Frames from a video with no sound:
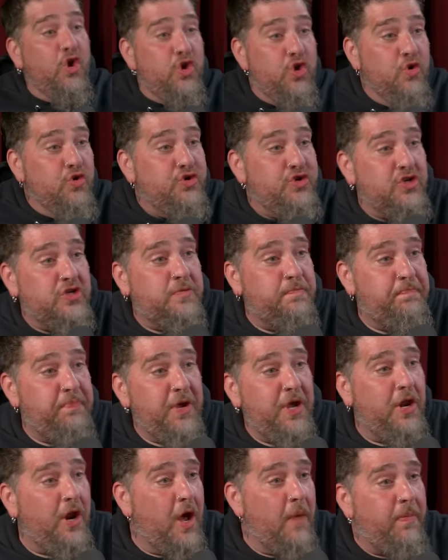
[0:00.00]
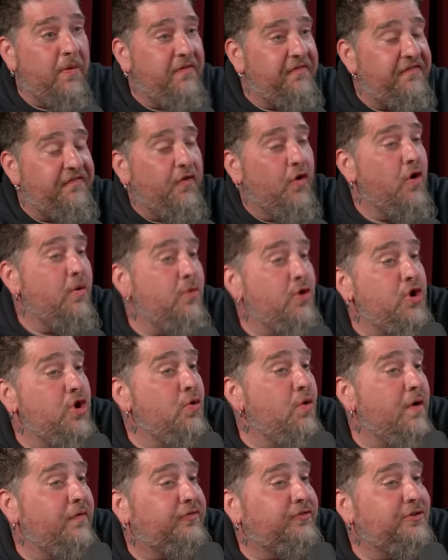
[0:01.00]
You just beat up a former
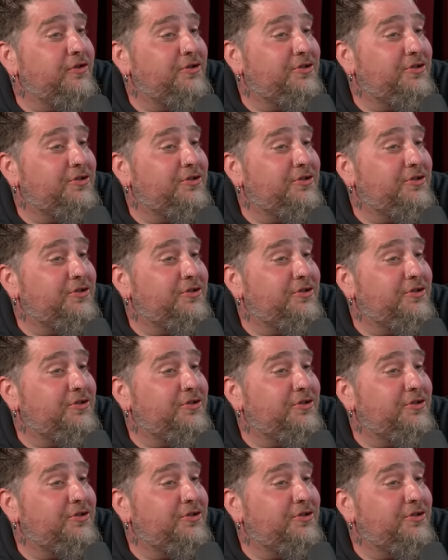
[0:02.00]
UFC